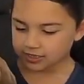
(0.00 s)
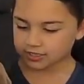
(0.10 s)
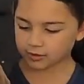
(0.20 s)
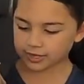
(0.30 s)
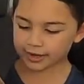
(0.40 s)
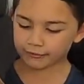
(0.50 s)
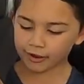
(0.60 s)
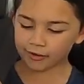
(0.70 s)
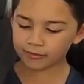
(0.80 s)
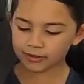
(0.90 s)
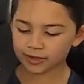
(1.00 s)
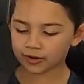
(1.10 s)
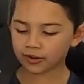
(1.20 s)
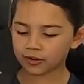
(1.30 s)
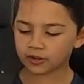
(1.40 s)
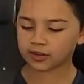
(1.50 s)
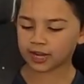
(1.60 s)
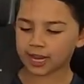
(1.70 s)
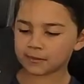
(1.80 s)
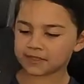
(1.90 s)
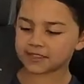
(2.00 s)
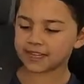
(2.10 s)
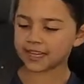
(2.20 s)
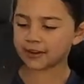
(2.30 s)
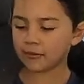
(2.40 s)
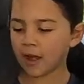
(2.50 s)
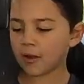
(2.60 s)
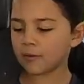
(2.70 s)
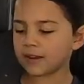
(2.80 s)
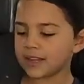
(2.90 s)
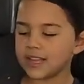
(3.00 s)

it's so, Hero, your name is Hero